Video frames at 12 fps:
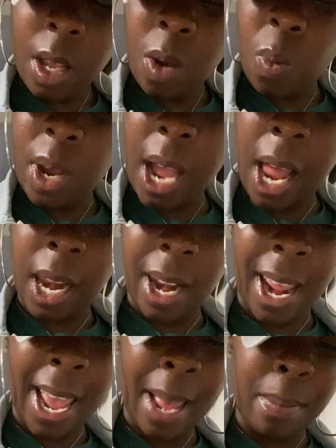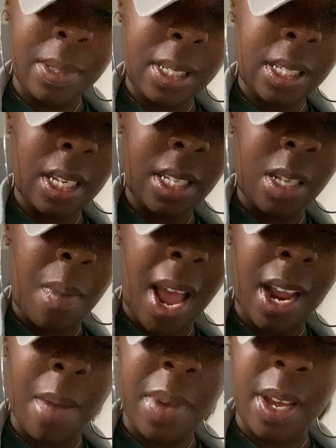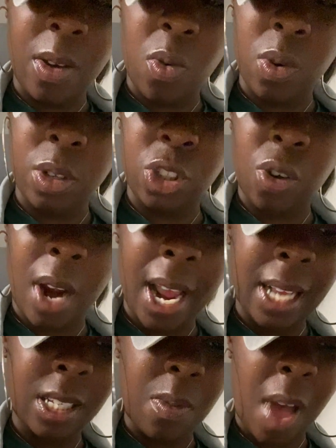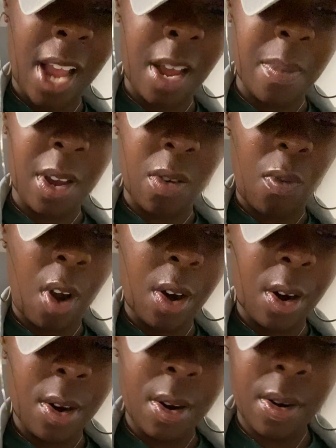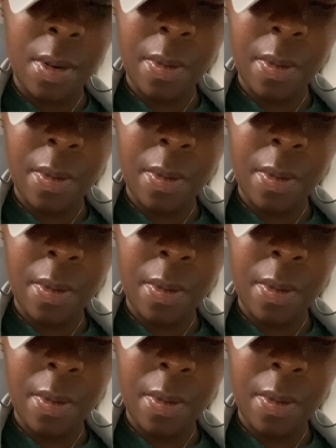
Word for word: We got laps. Somebody could be on track. Somebody could be a runner.